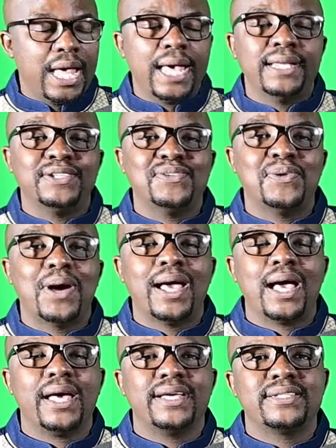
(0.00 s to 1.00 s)
And, you know,
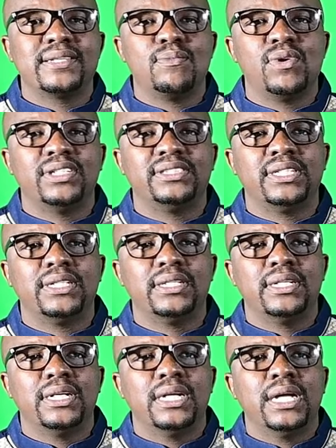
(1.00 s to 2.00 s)
I heard someone
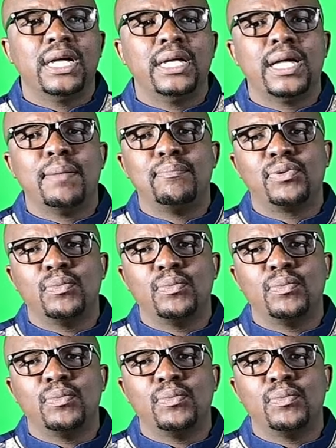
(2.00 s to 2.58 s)
saying, I'm